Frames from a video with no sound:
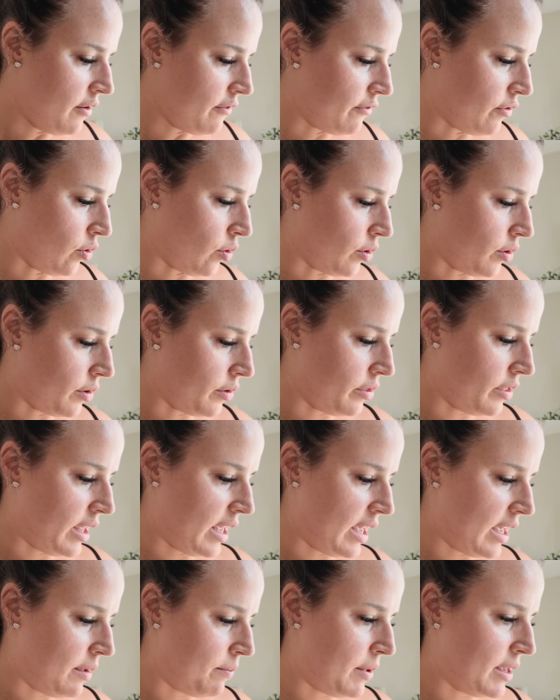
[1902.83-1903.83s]
for
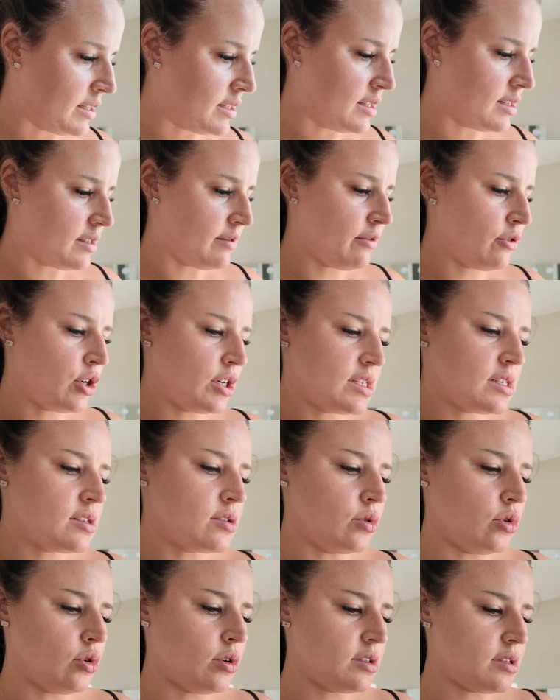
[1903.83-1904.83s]
the pieces of
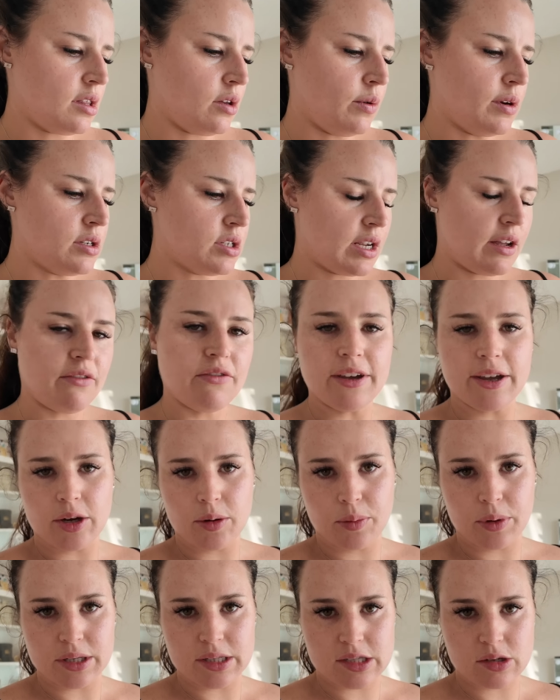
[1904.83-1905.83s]
crystal because otherwise you get
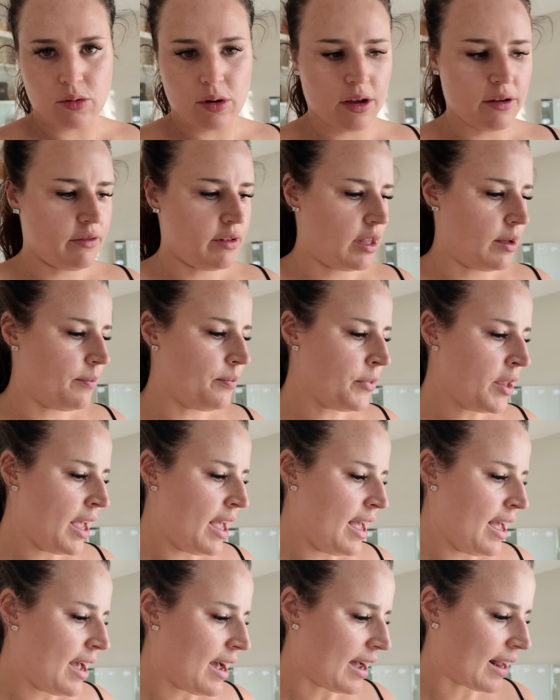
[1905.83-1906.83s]
fingerprints all over them.
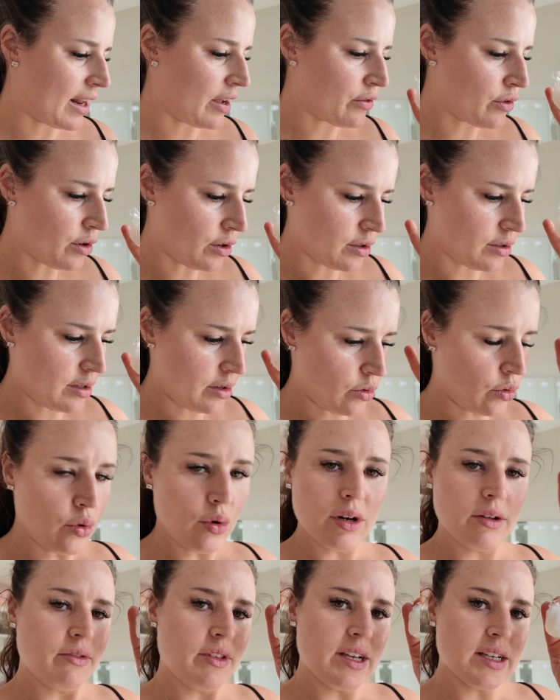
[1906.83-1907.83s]
And I've got
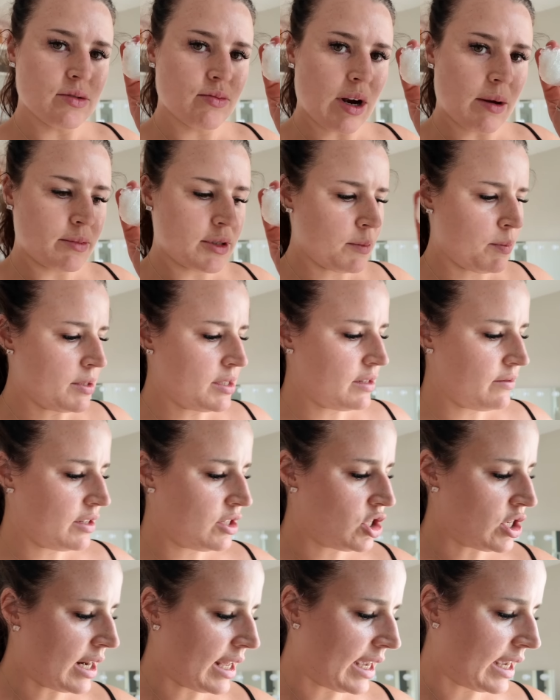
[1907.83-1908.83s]
all of these wrapped up
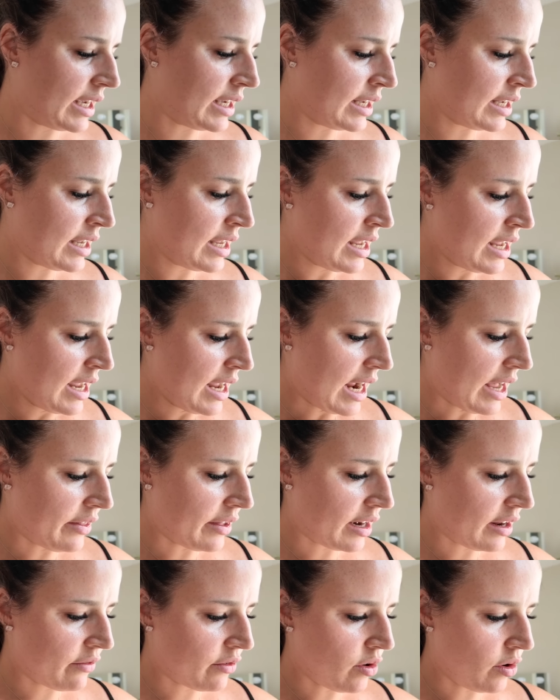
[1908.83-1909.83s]
individually and
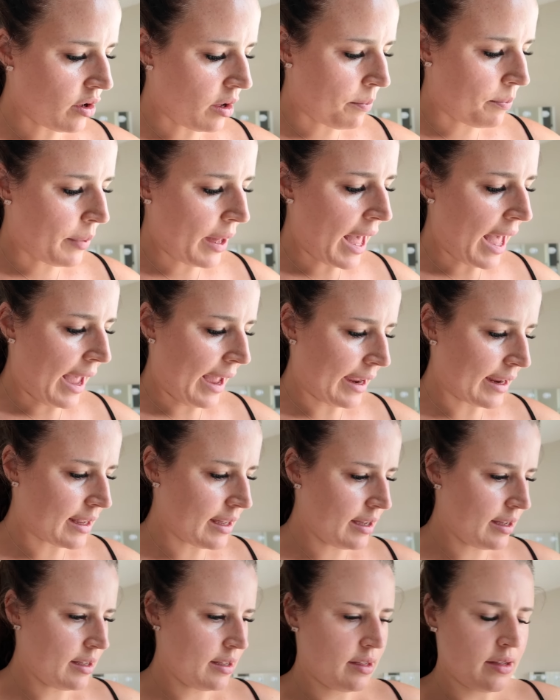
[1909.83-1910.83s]
then I've got a
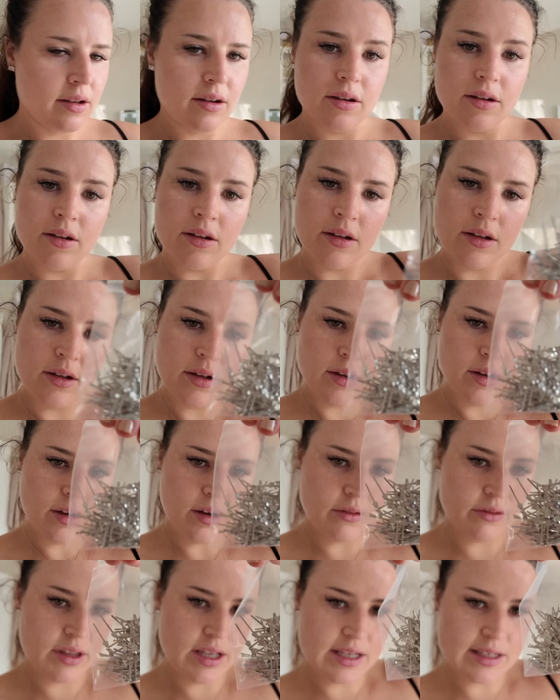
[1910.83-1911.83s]
bag
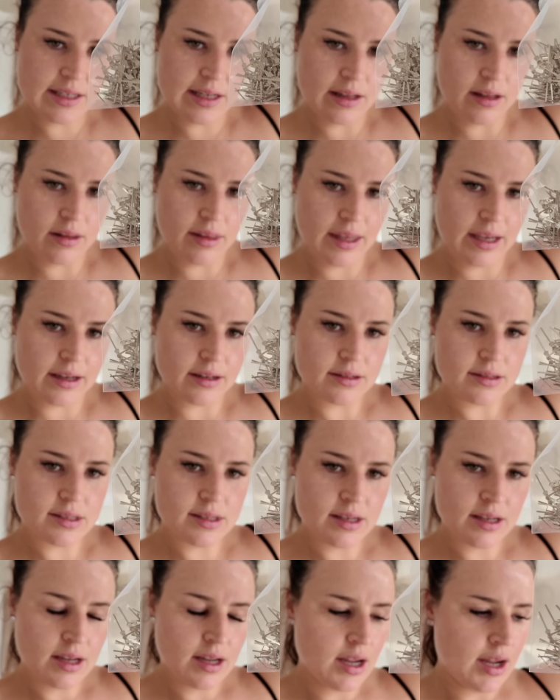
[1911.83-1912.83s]
of these little
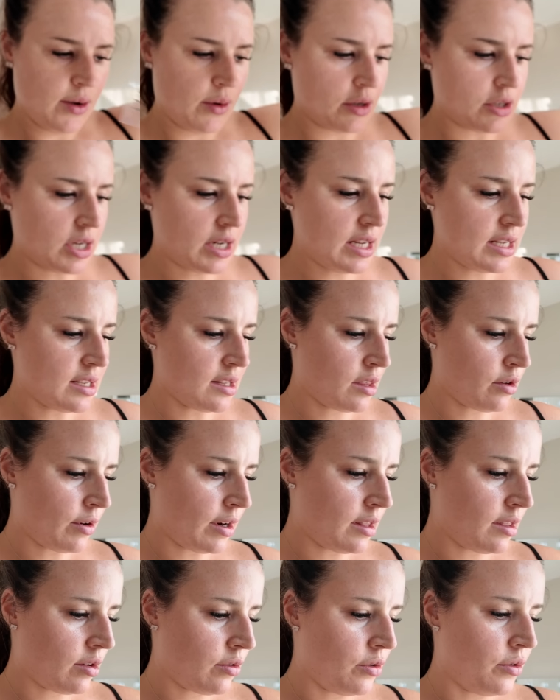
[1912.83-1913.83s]
things which I need to
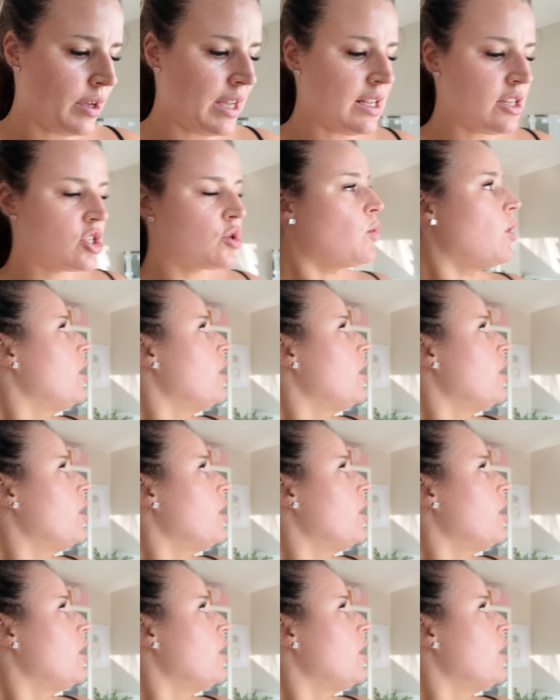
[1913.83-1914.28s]
thread through each